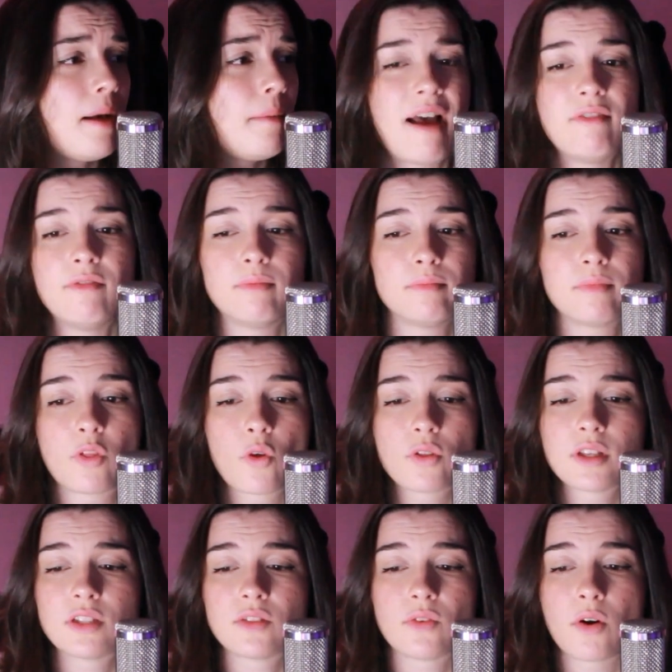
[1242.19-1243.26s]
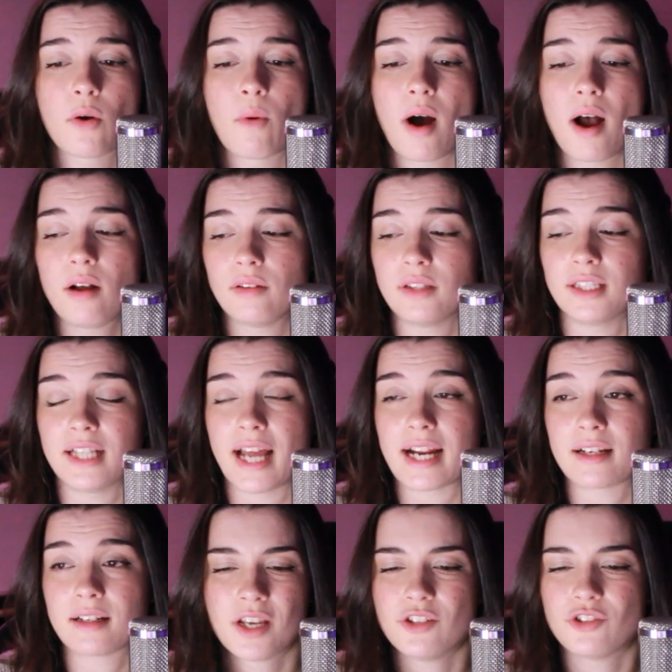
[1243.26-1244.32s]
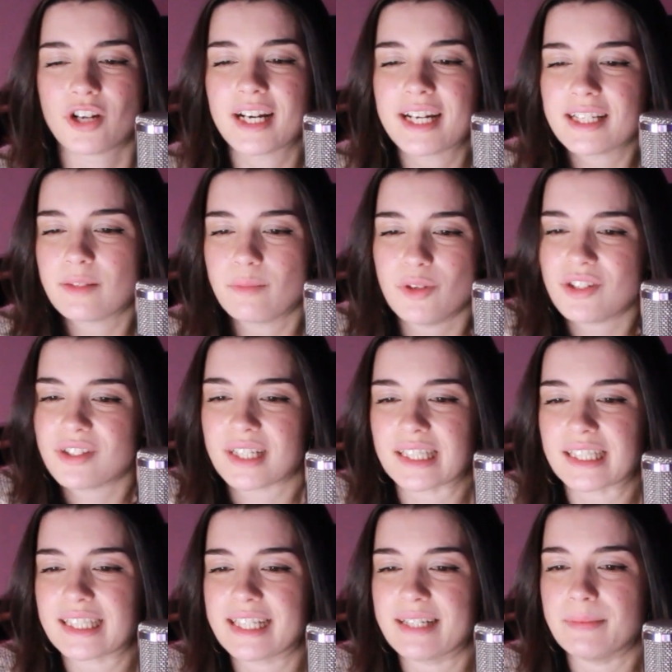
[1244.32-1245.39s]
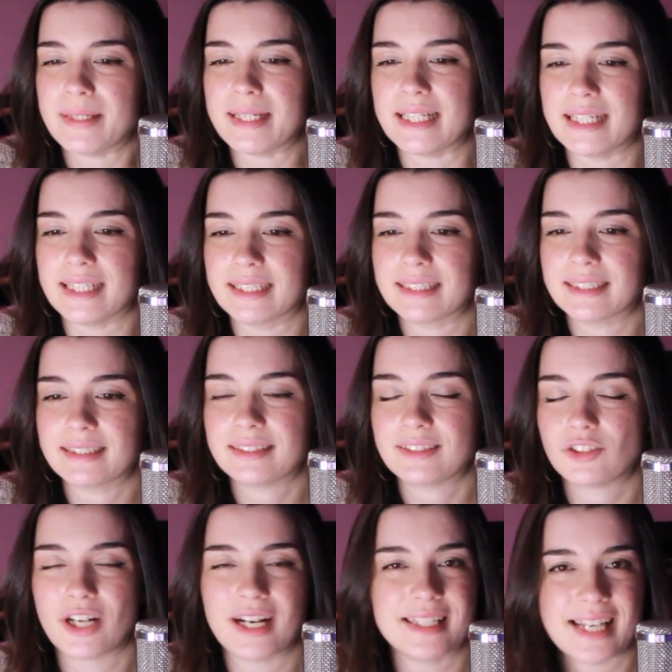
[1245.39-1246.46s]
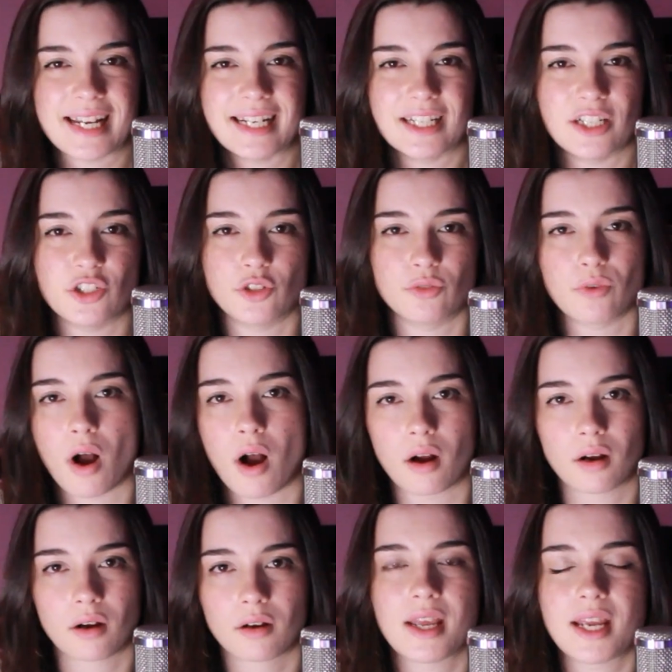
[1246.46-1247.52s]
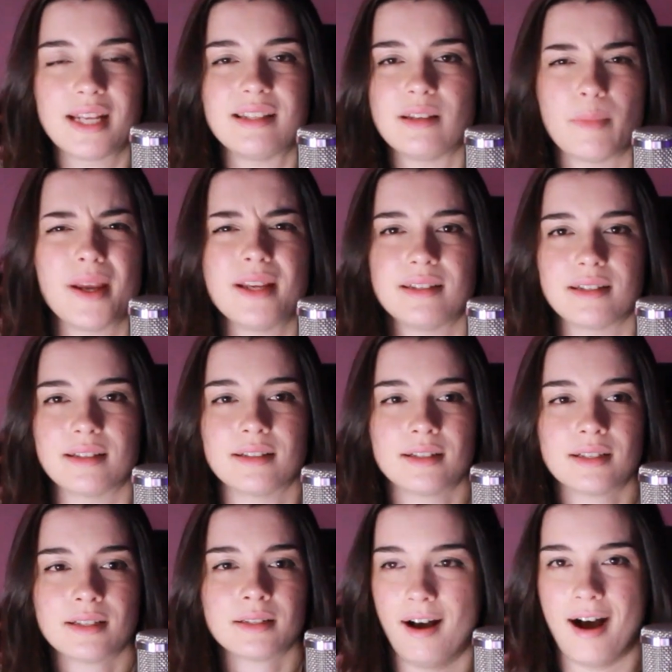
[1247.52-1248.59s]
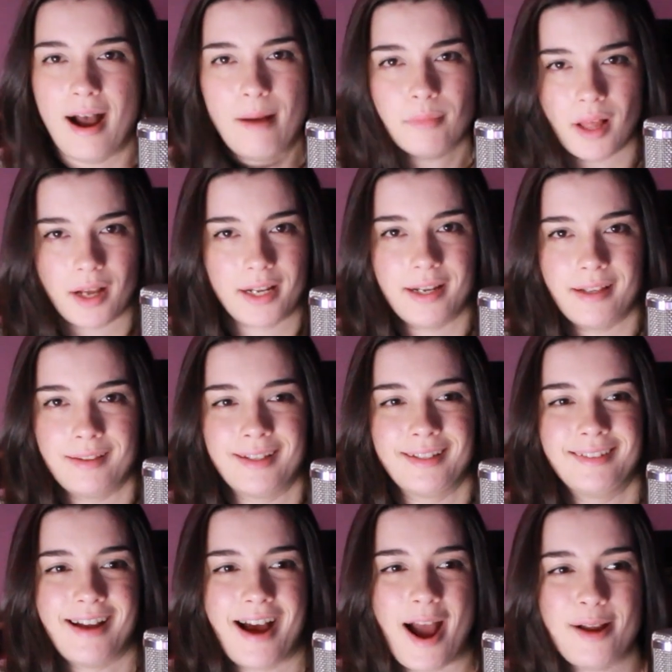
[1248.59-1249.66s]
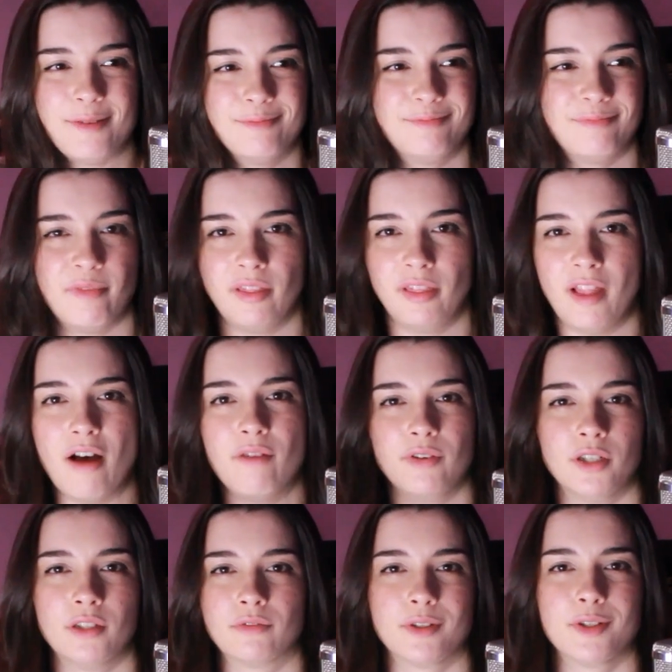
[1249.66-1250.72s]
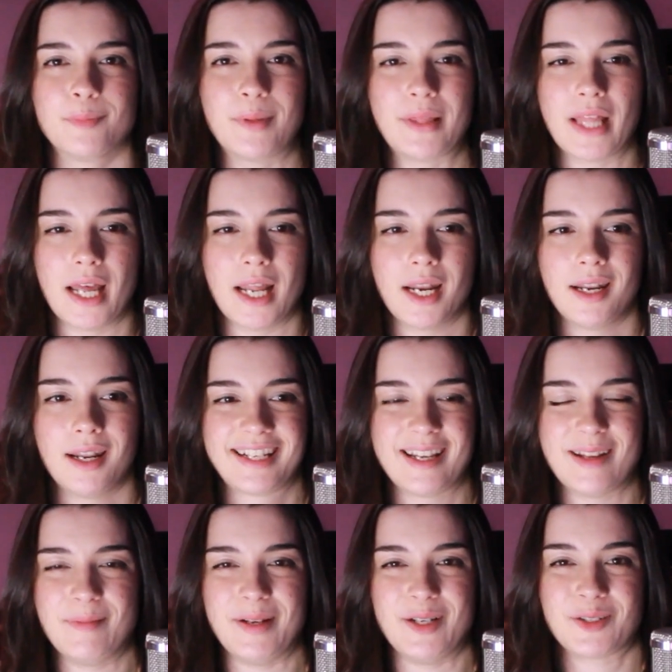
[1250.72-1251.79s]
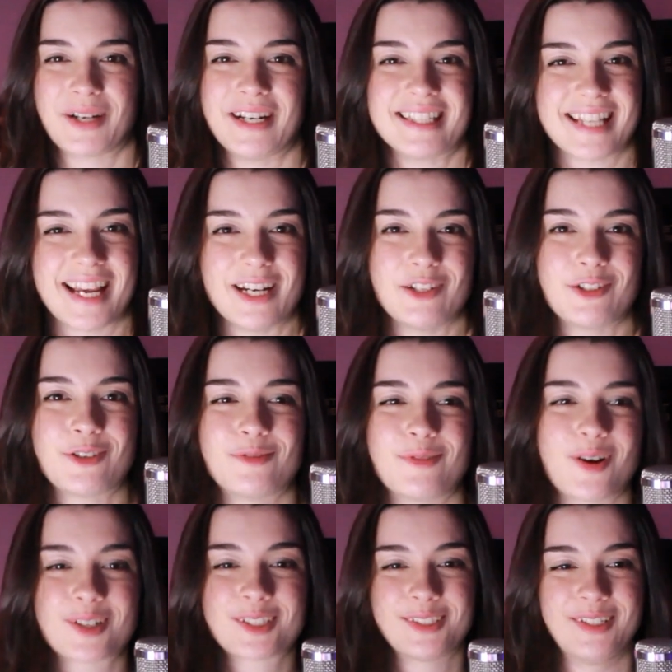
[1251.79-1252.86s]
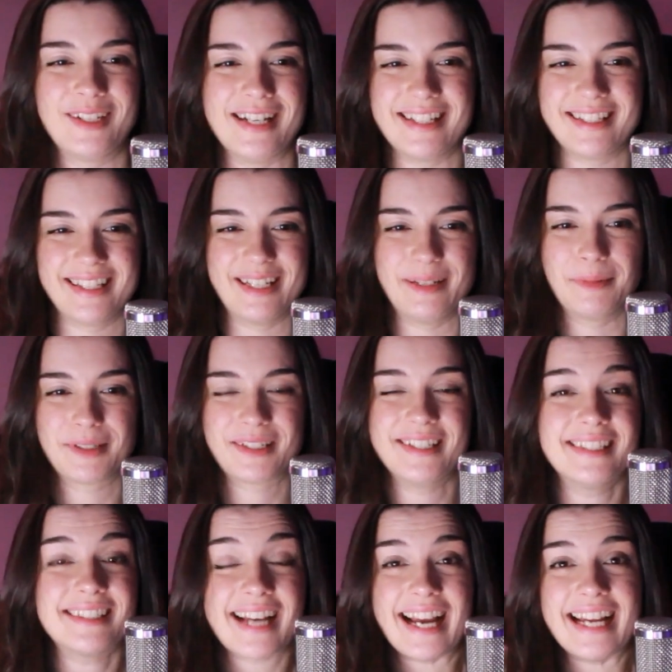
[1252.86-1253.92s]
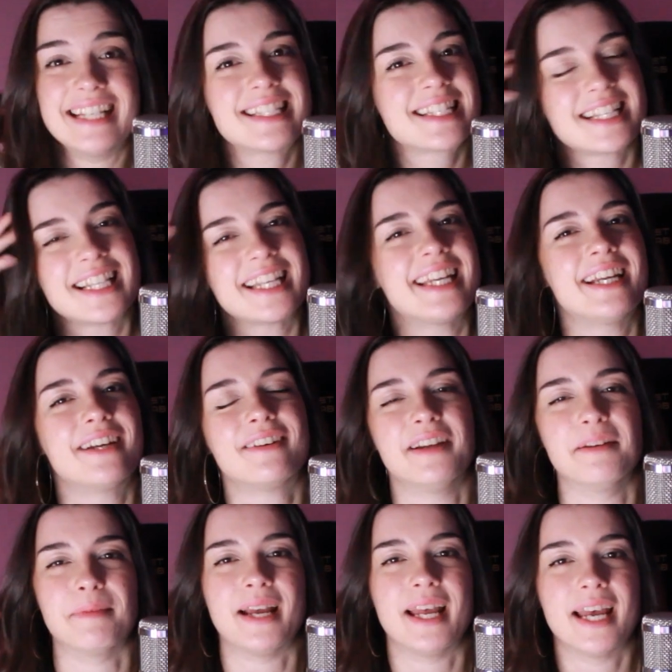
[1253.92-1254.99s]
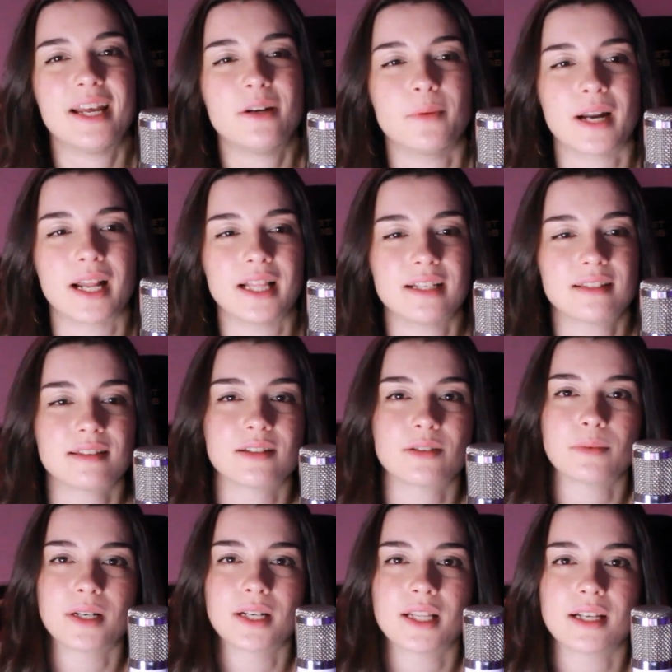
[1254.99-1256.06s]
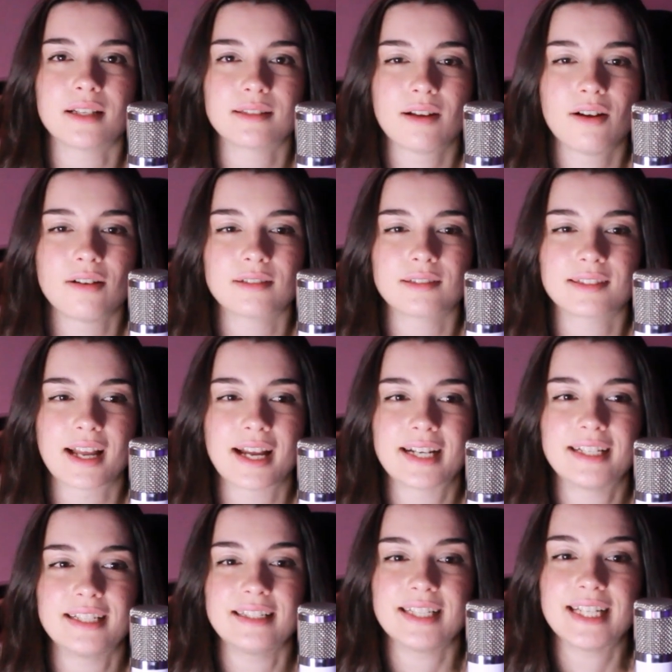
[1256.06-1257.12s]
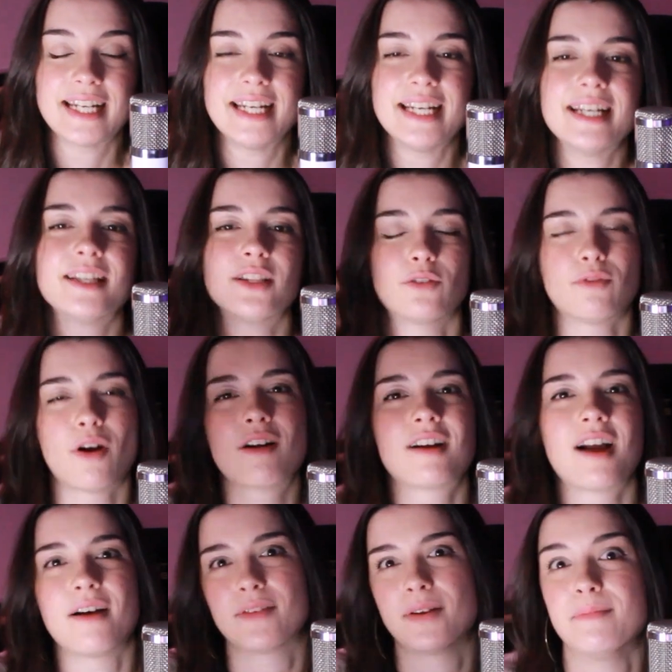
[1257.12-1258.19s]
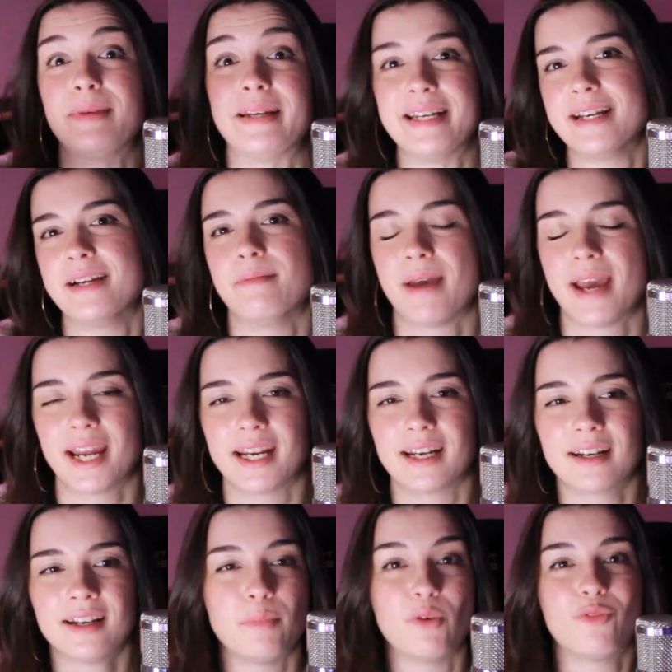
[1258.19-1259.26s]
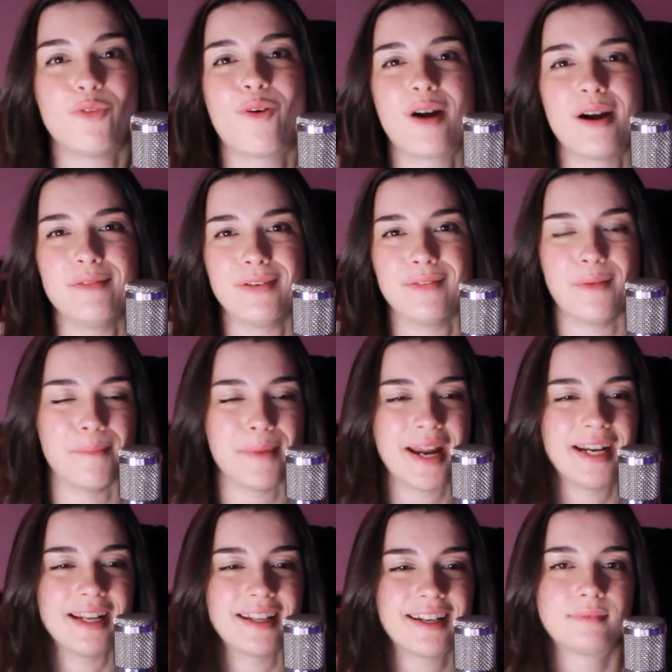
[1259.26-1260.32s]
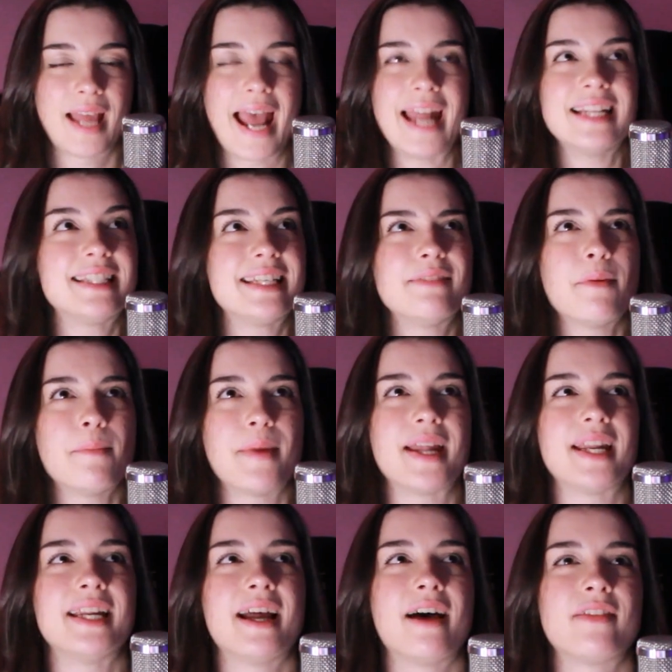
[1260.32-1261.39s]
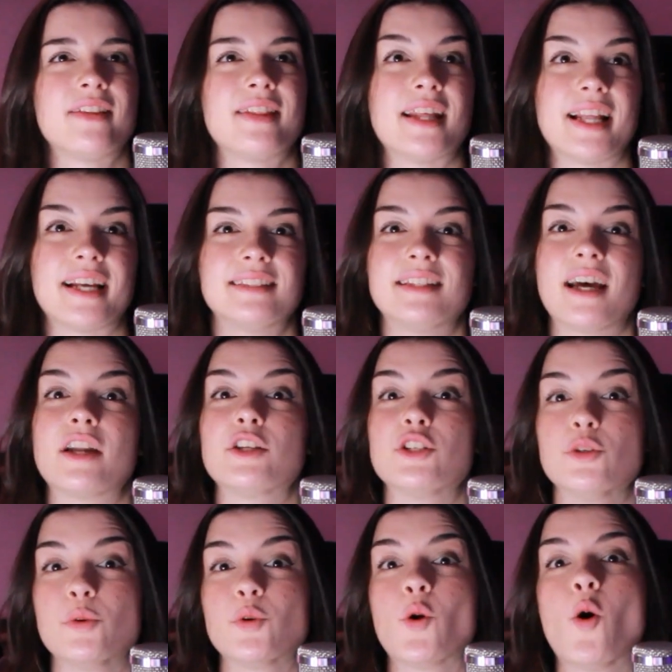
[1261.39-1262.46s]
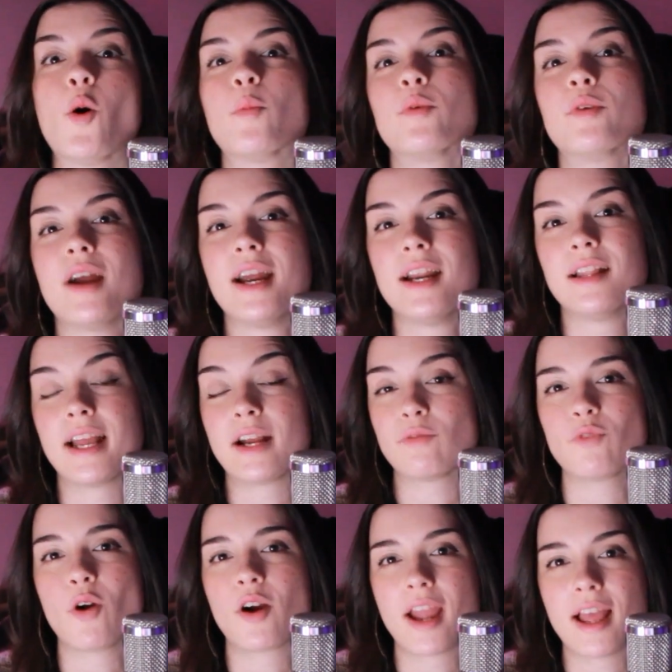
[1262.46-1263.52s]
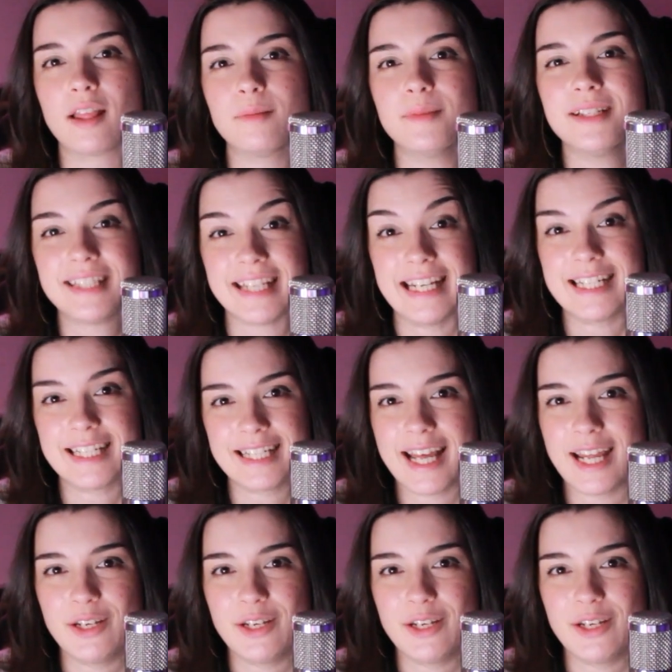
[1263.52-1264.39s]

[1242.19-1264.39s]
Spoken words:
I've thought this for a while, that like Stray Kids music can be translated into rock easy peasy. I'm lucky that I love a group that can be translated to rock so easily, because I instantly hear it in my head when I listen to one of their songs. I can hear the rock cover being made before I've even made it. And it's even better now that they're like starting to incorporate like rock elements into their